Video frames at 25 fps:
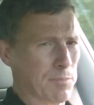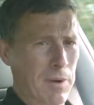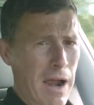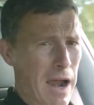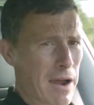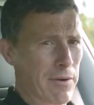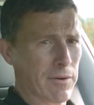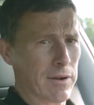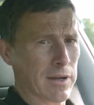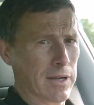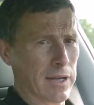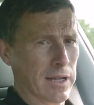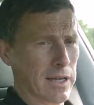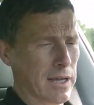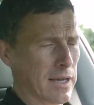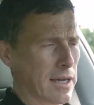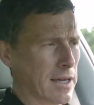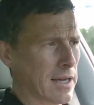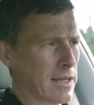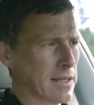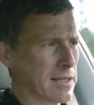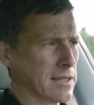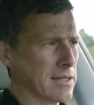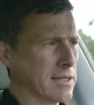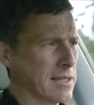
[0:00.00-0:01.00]

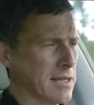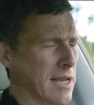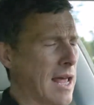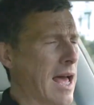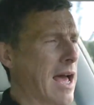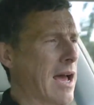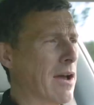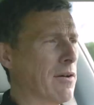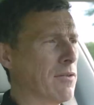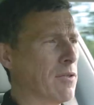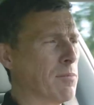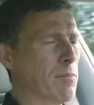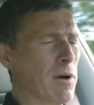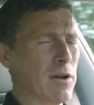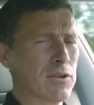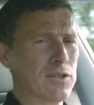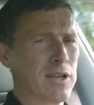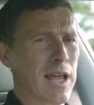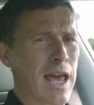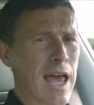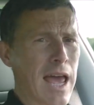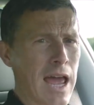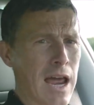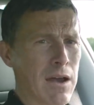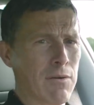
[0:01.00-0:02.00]
Apparently, it's now the
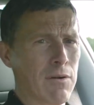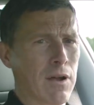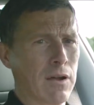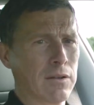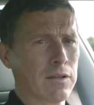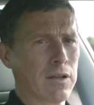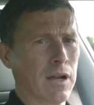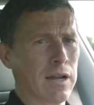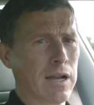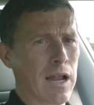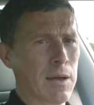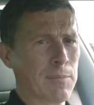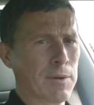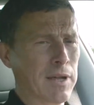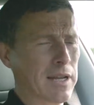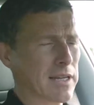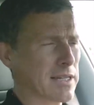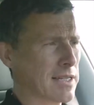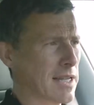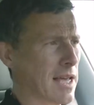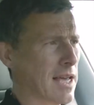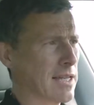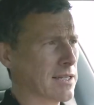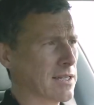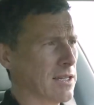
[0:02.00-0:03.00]
most aerodynamic
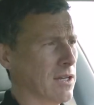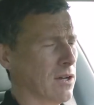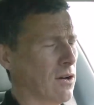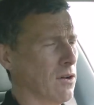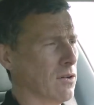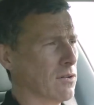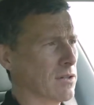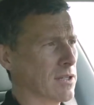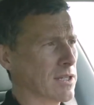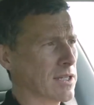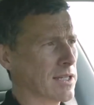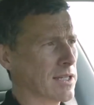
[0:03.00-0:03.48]
Tesla on